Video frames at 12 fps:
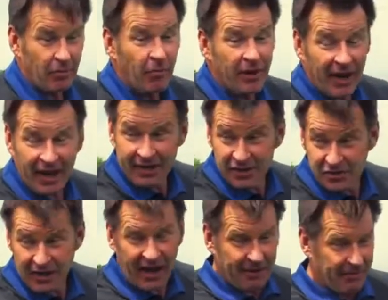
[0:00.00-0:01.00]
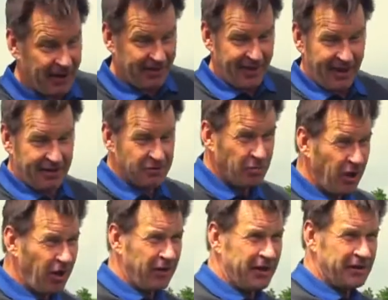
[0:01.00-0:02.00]
we had a TrackMan there as
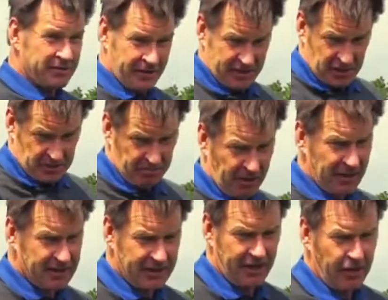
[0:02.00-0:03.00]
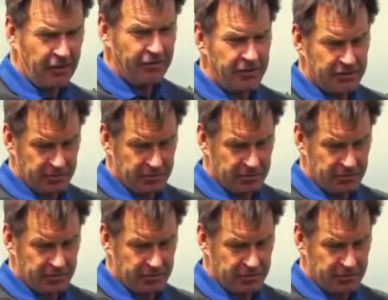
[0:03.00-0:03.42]
well, and then they just plugged it over,